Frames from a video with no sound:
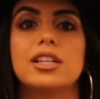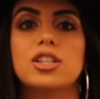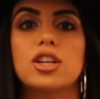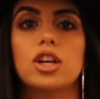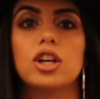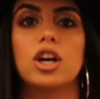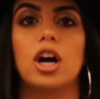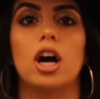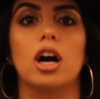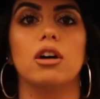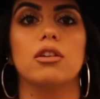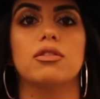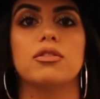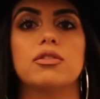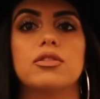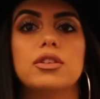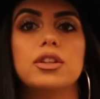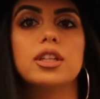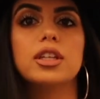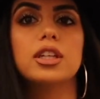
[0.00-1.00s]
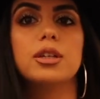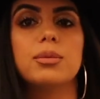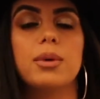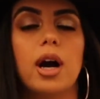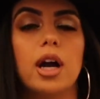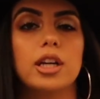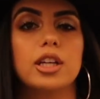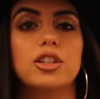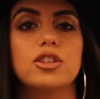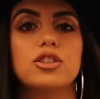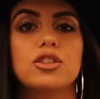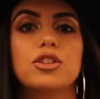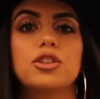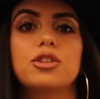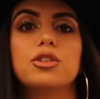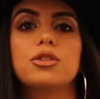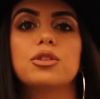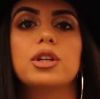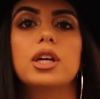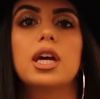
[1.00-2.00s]
took off the
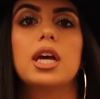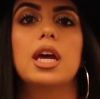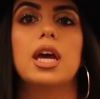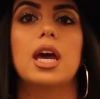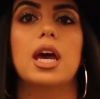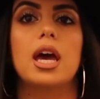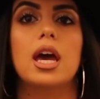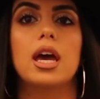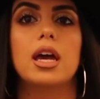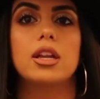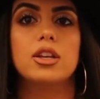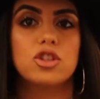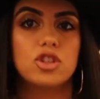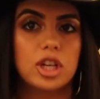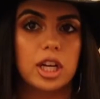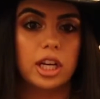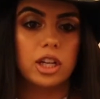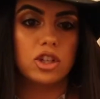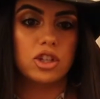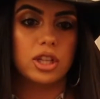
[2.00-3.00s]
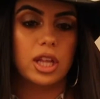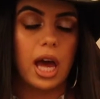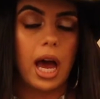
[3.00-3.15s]
bodysuit and changed the